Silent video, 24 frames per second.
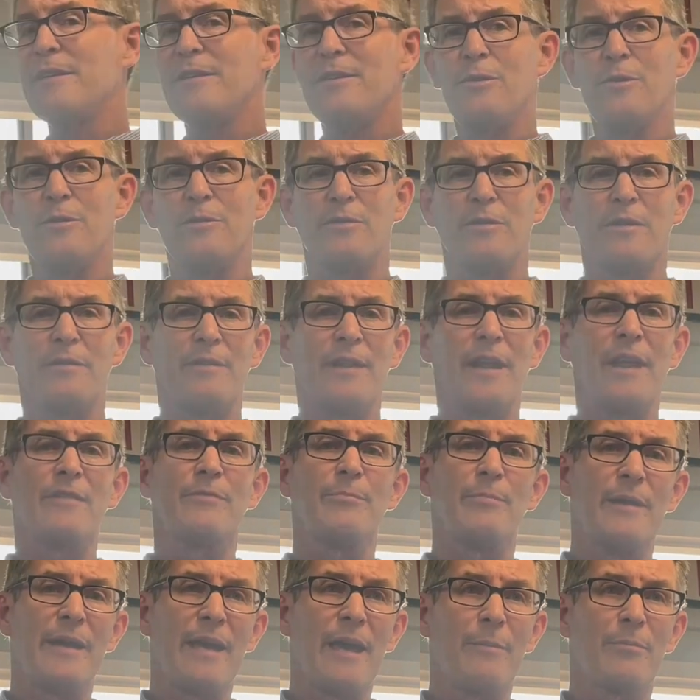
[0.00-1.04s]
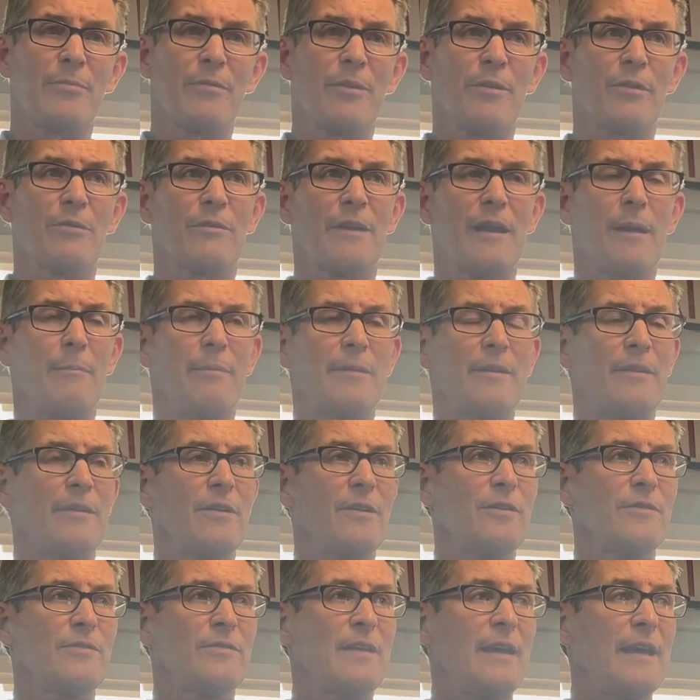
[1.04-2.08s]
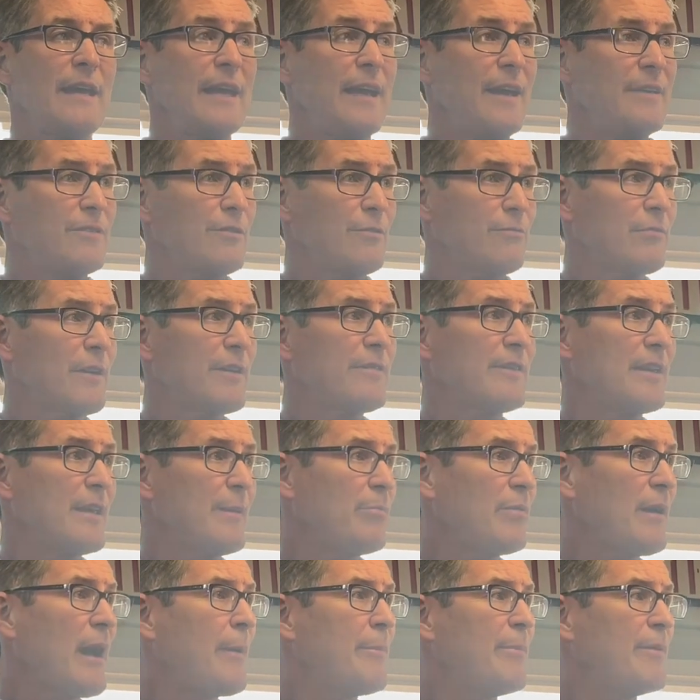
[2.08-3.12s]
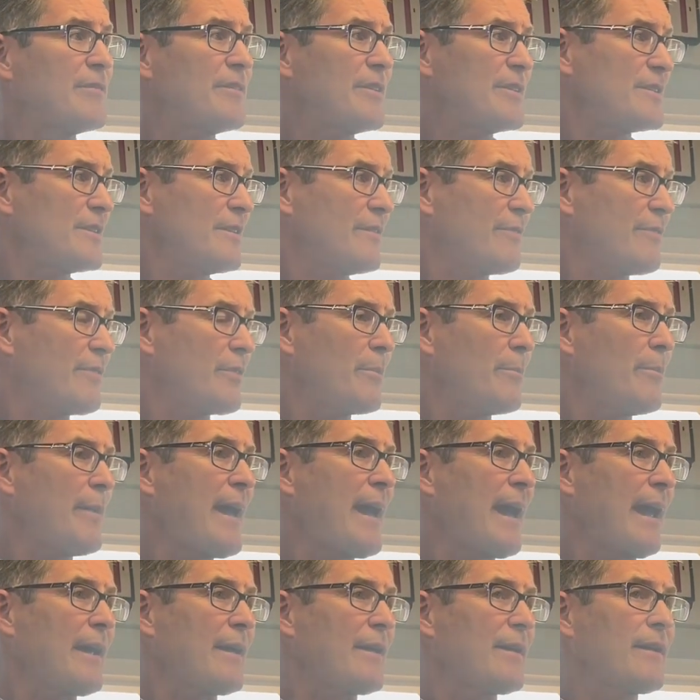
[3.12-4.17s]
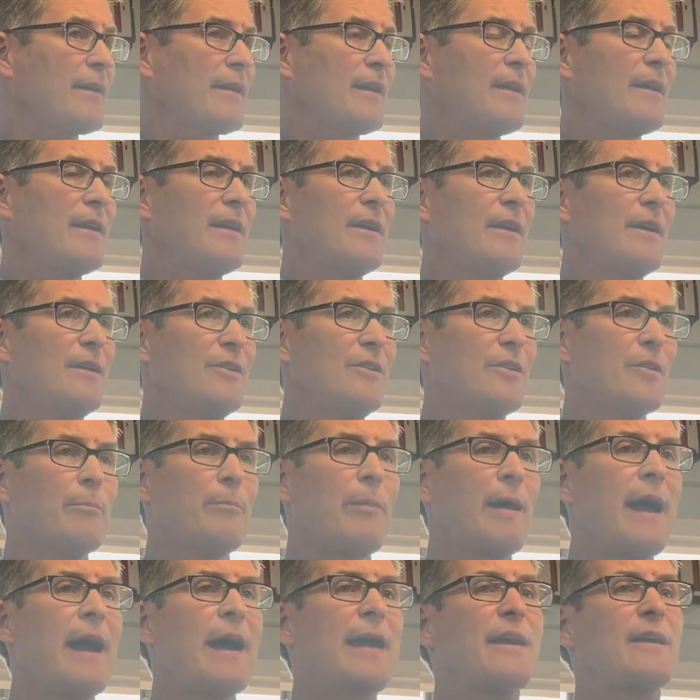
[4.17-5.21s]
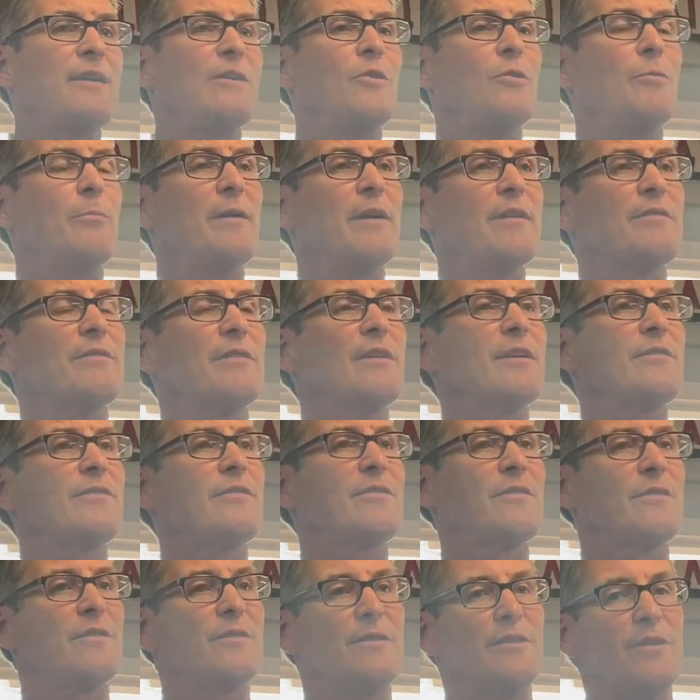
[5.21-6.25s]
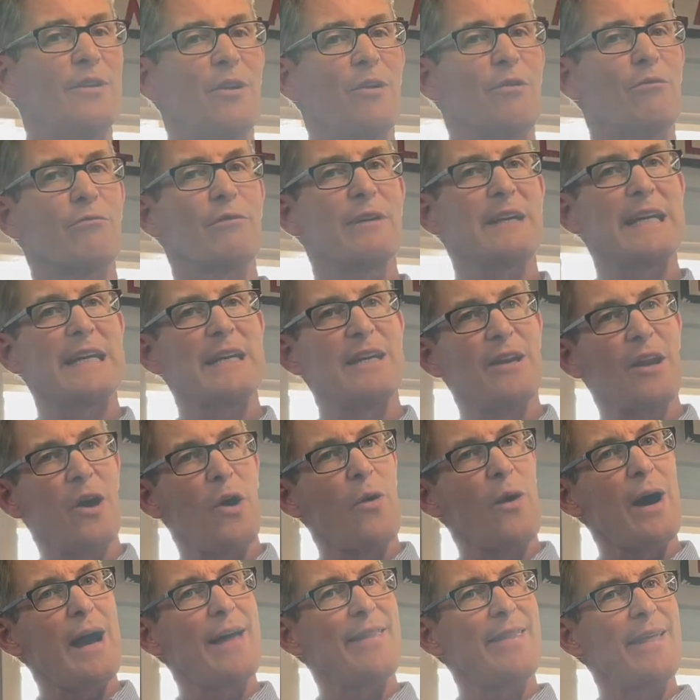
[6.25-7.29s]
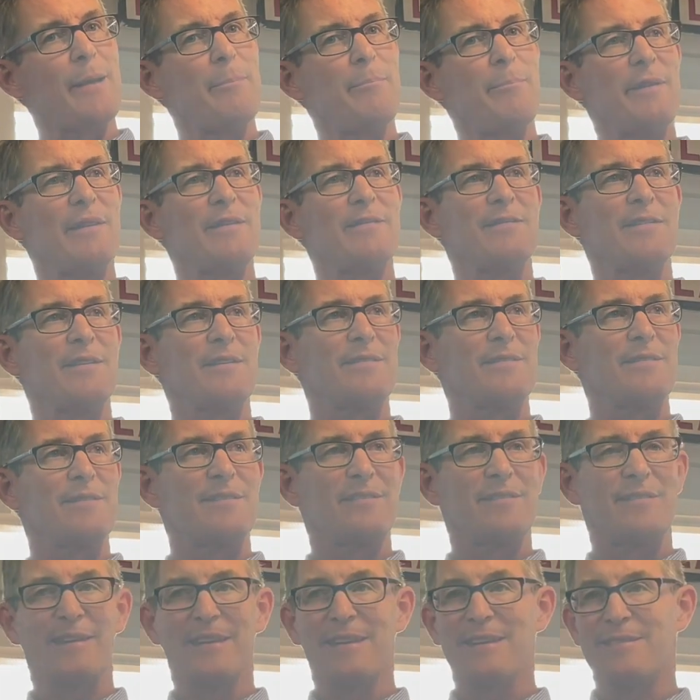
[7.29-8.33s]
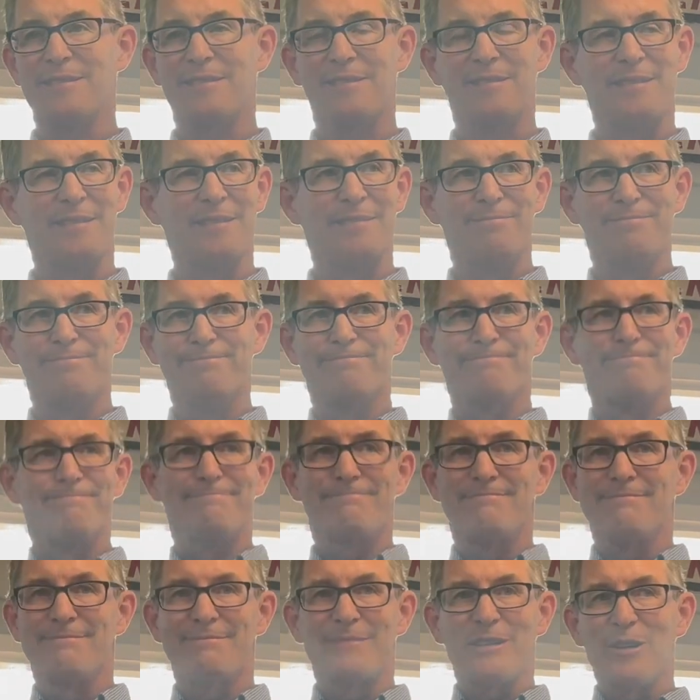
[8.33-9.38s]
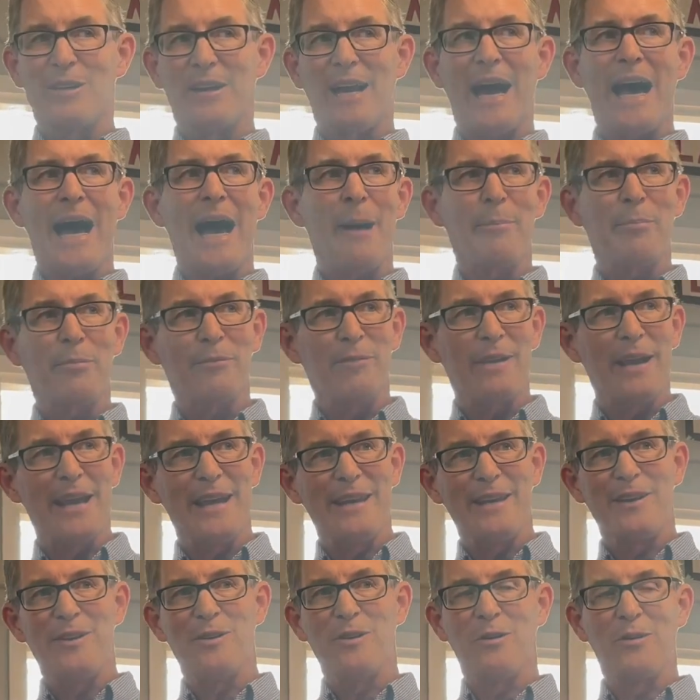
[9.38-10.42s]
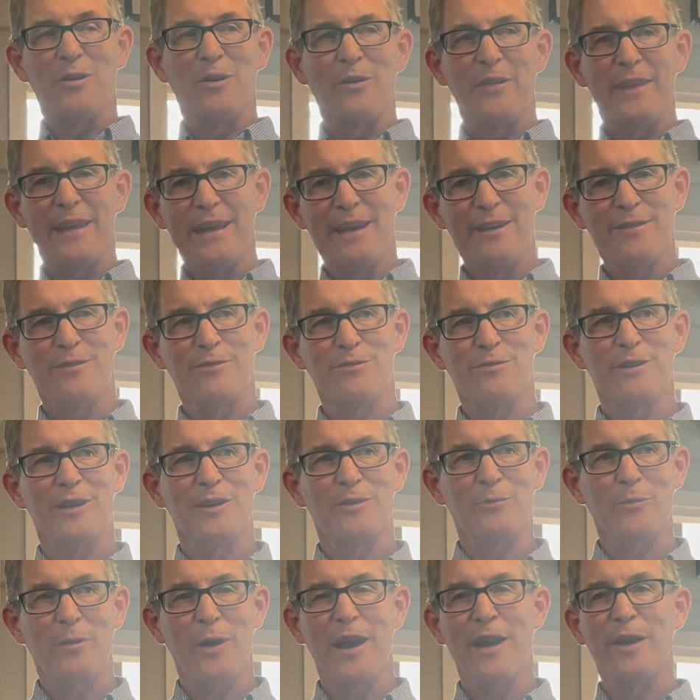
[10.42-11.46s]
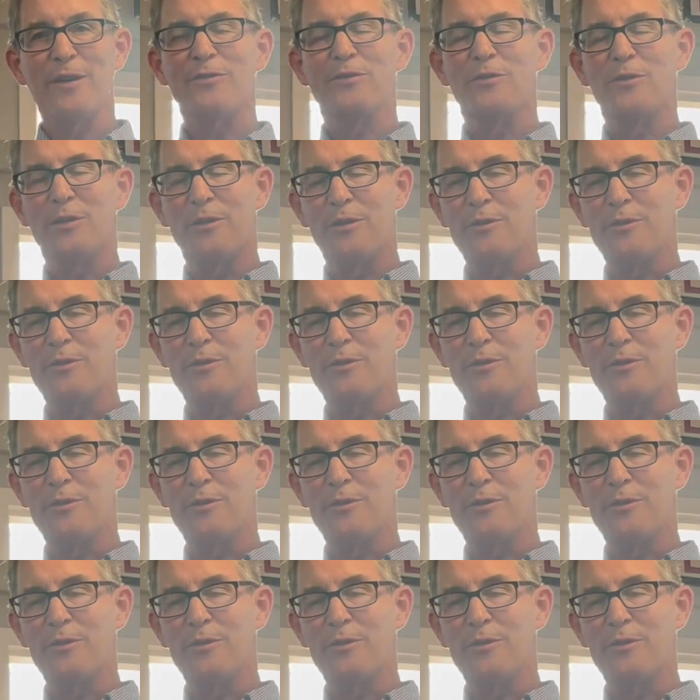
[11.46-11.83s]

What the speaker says: use of an SBA program because it's a risky proposition for a bank. You're buying a new business, you don't really know how that business is going to operate, you don't know the history as well, so